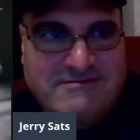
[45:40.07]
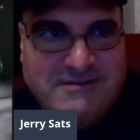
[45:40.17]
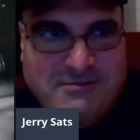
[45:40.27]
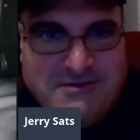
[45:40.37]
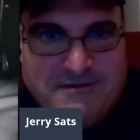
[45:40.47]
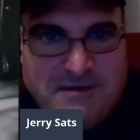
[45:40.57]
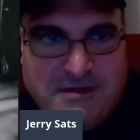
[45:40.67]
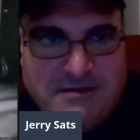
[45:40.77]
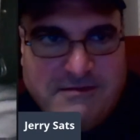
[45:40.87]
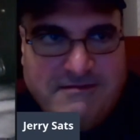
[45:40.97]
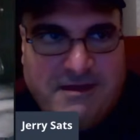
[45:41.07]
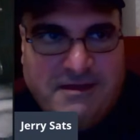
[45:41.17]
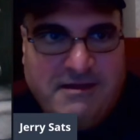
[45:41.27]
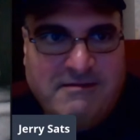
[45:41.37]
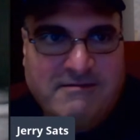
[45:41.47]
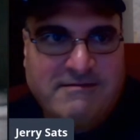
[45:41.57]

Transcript: It was fun. Thank you.